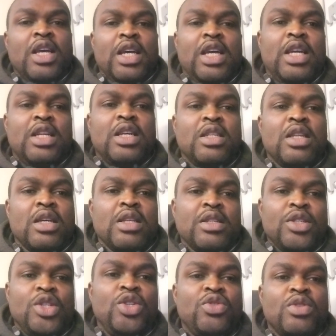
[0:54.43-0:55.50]
Ireland and
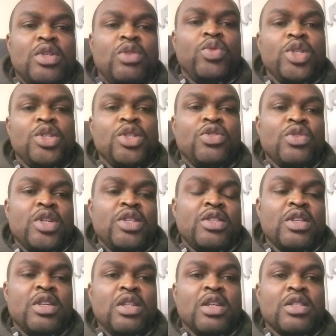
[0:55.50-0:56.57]
Israel, which Israel
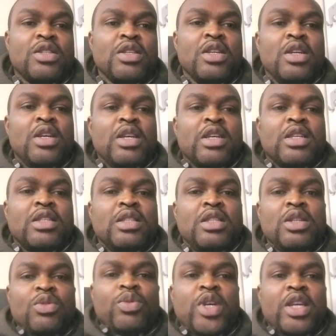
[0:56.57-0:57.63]
said that
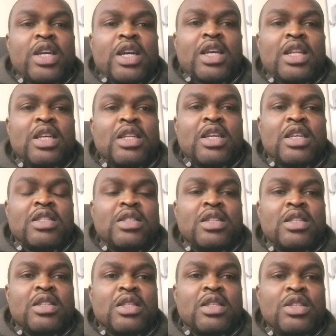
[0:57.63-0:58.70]
the way Ireland has
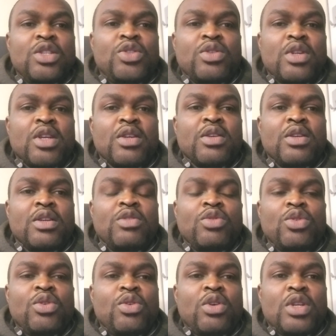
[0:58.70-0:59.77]
treated Israel,
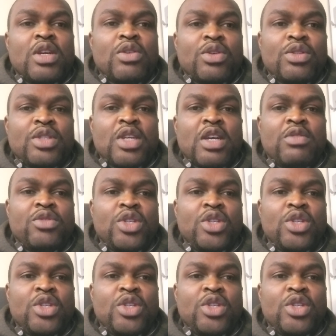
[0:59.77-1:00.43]
no other country have